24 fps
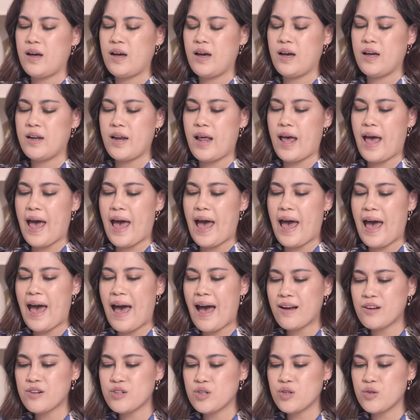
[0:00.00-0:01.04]
an
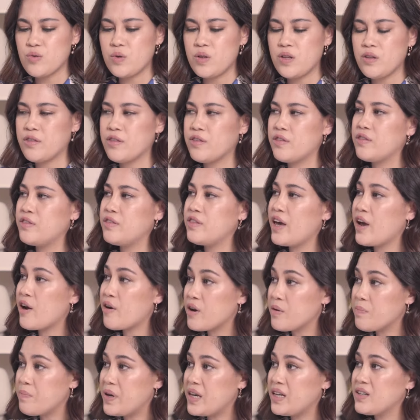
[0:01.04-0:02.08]
actual
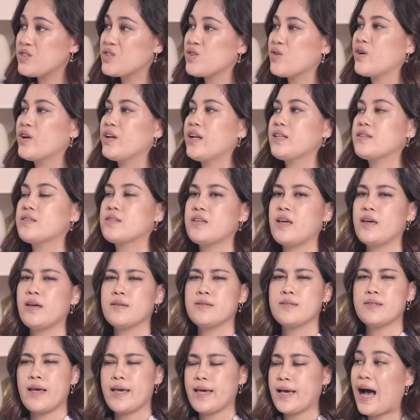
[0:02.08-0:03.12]
therapist, or let's say
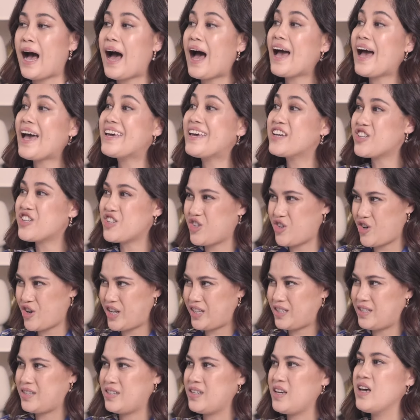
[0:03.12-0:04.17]
a
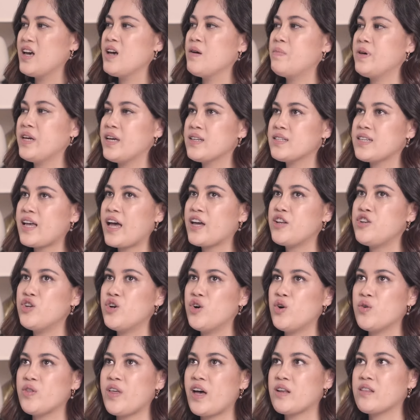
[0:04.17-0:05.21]
psychiatrist, because I
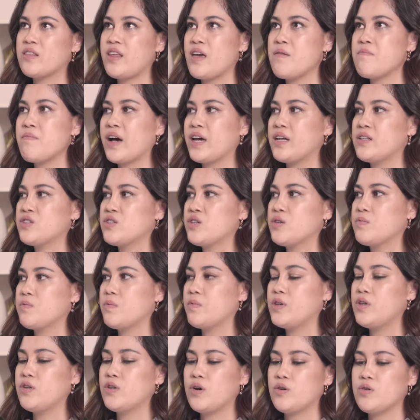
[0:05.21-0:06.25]
know that they might
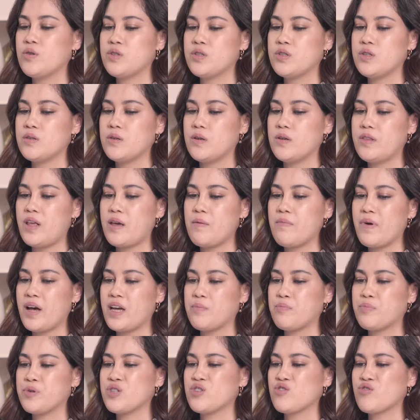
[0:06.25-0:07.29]

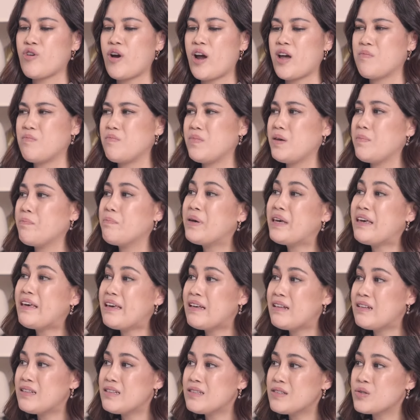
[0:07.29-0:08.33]
prescribe me
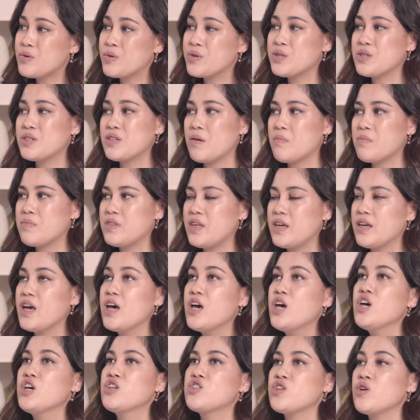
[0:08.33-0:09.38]
pills or something.
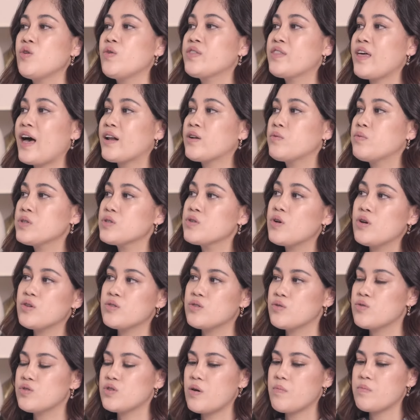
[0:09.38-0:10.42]
So that was
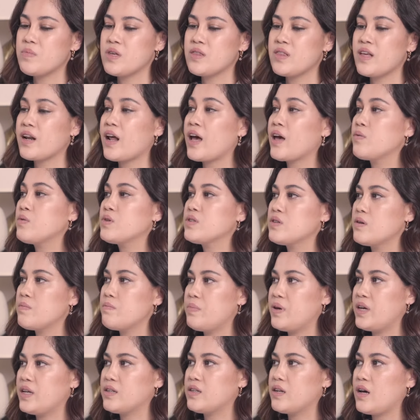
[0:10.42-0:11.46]
also something that I
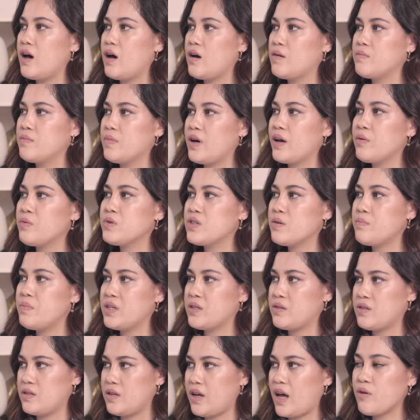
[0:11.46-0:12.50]

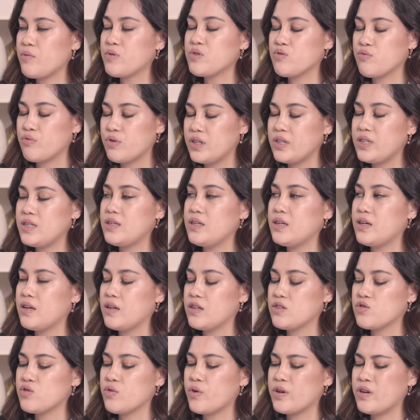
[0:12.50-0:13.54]
was really
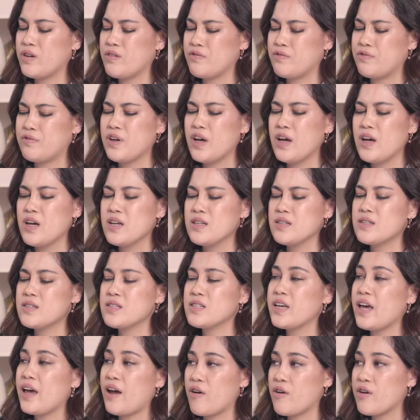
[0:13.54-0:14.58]
sort of
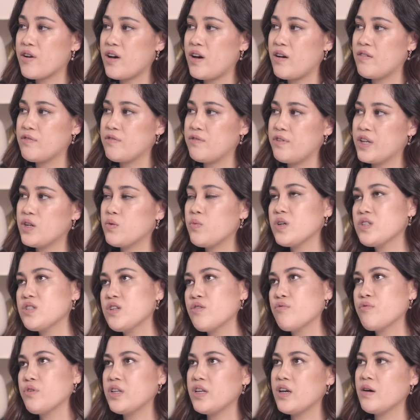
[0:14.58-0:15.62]
scared of. It
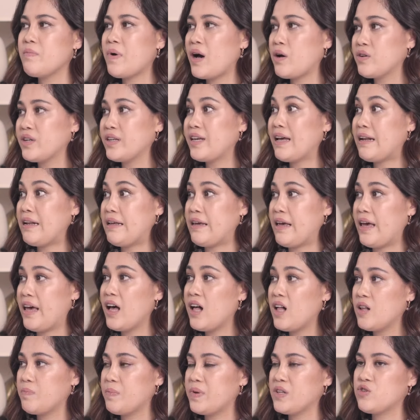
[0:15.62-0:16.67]
wasn't really about getting
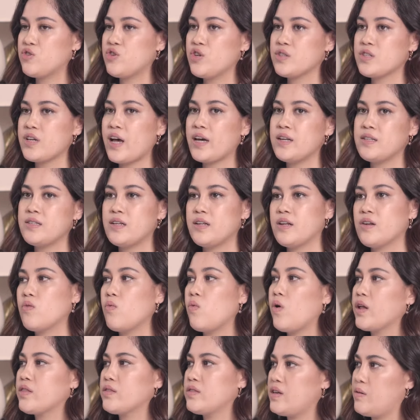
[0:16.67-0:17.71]
help. It's just I didn't
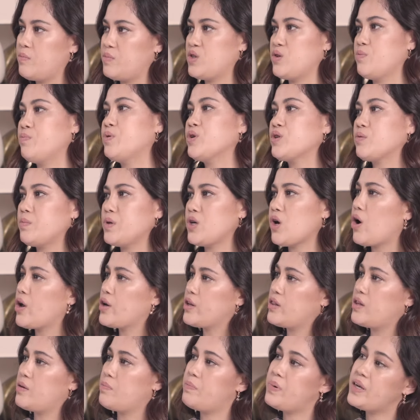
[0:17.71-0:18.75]
want them to put me
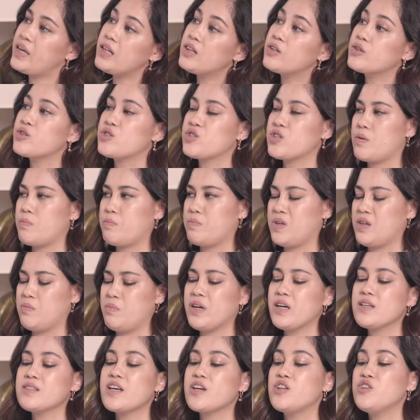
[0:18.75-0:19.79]
on the pill or something,
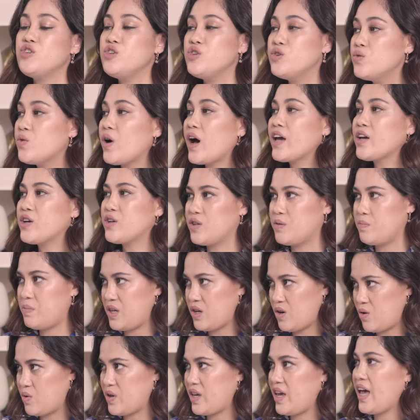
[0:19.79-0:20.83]
because I knew I could
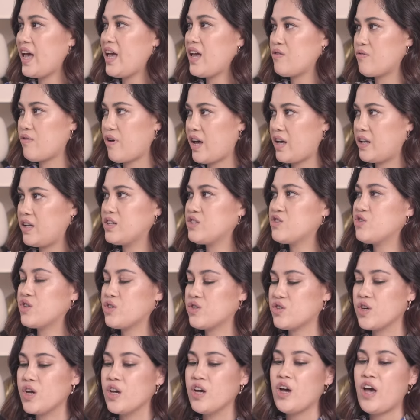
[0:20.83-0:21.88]
be okay, right? It's
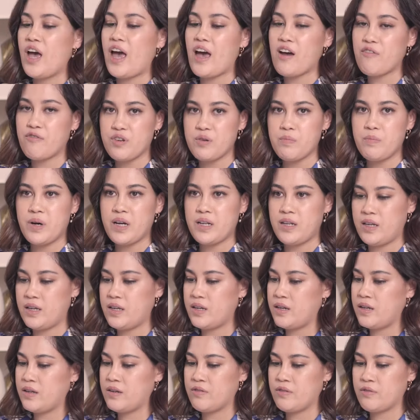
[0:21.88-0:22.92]
just
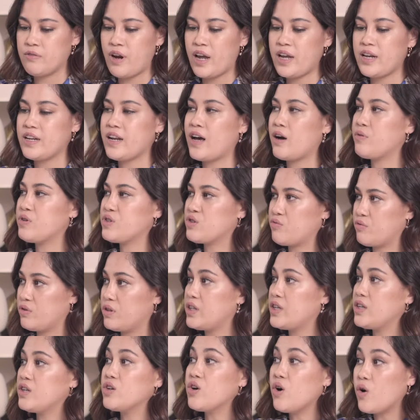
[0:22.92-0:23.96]
everybody right now is
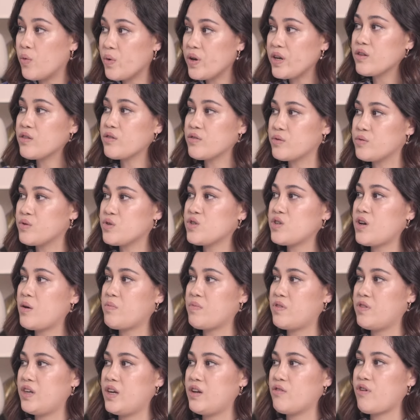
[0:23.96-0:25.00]
really going through
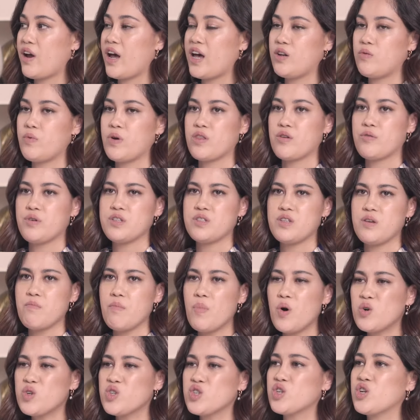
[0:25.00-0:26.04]
something, right? Whether it's
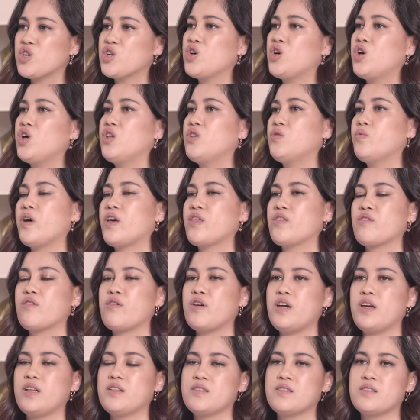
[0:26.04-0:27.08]
emotional,
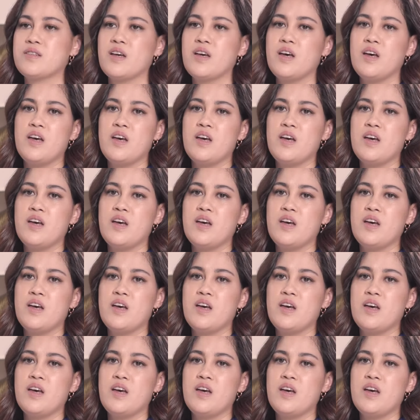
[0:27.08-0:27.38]
whether it's